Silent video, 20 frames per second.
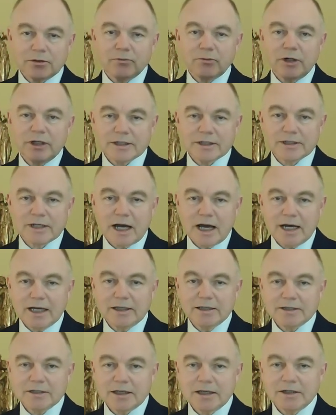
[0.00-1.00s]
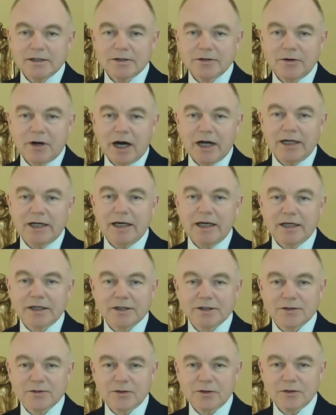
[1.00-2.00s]
with science is quite
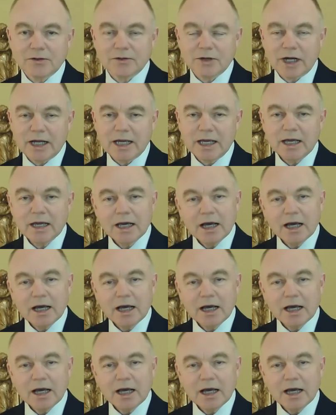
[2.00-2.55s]
extraordinary.